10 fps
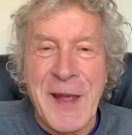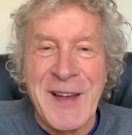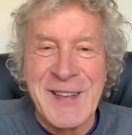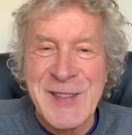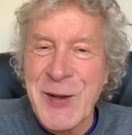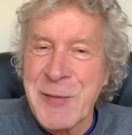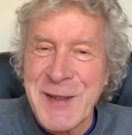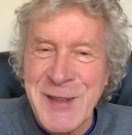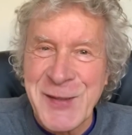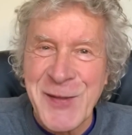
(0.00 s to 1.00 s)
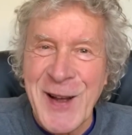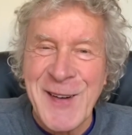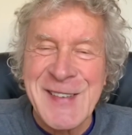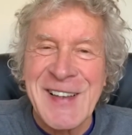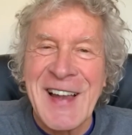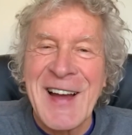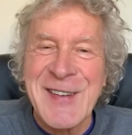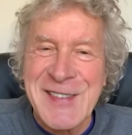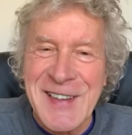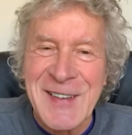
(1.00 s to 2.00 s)
assuming this virus
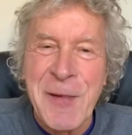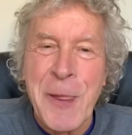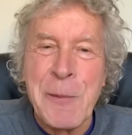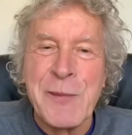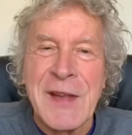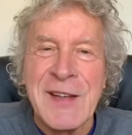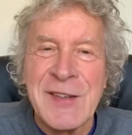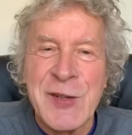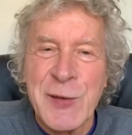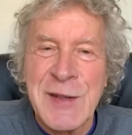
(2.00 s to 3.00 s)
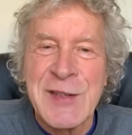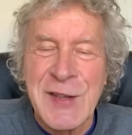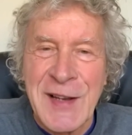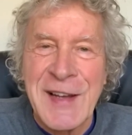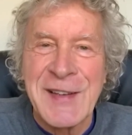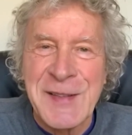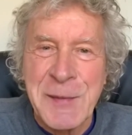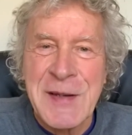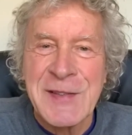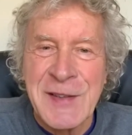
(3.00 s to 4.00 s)
allows it, in June and July,
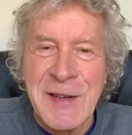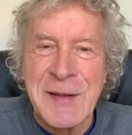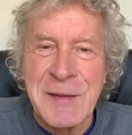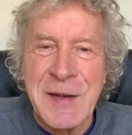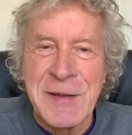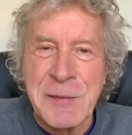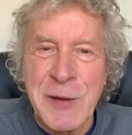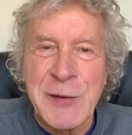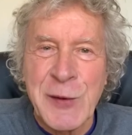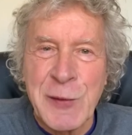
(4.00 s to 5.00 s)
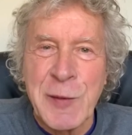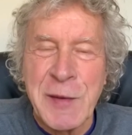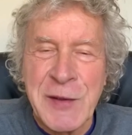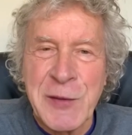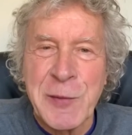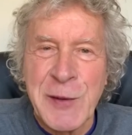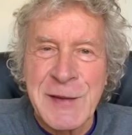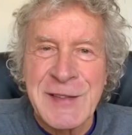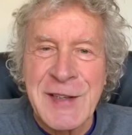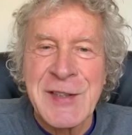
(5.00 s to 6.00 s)
especially on the book tour when my new
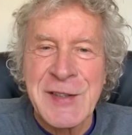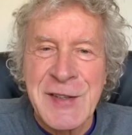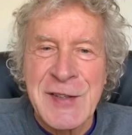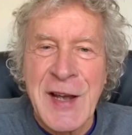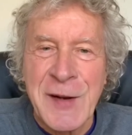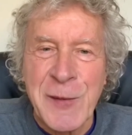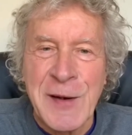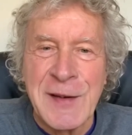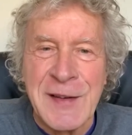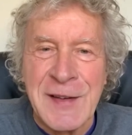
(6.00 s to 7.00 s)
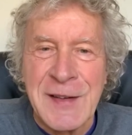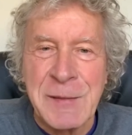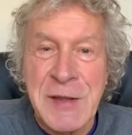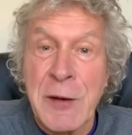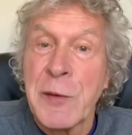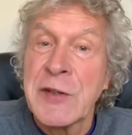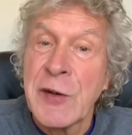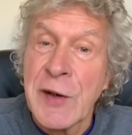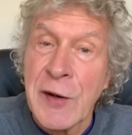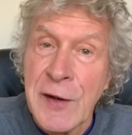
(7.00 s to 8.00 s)
book, Touching the Jaguar, comes out, which you
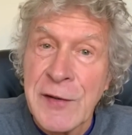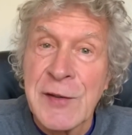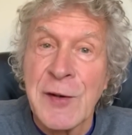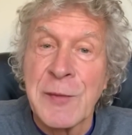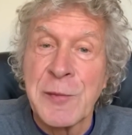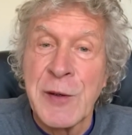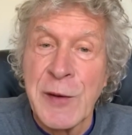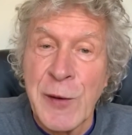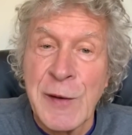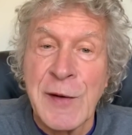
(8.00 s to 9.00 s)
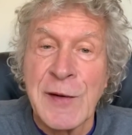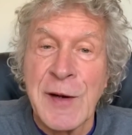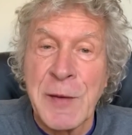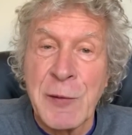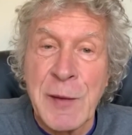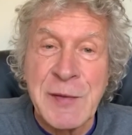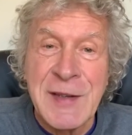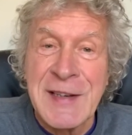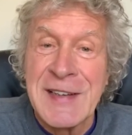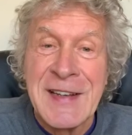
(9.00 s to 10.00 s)
can also pre-order on my
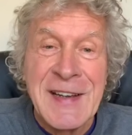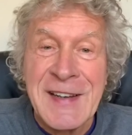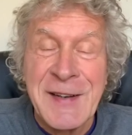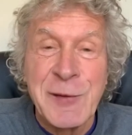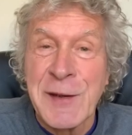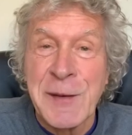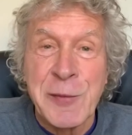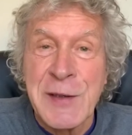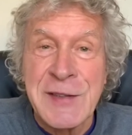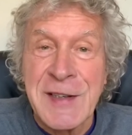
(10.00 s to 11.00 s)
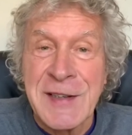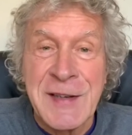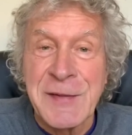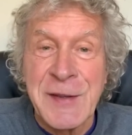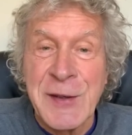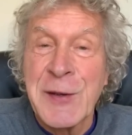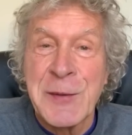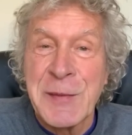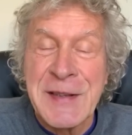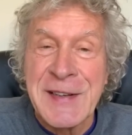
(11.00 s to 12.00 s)
website. And I really appreciate it if you do,
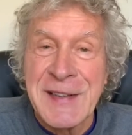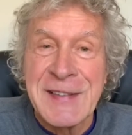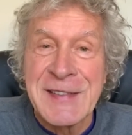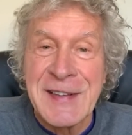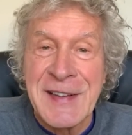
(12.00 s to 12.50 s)
because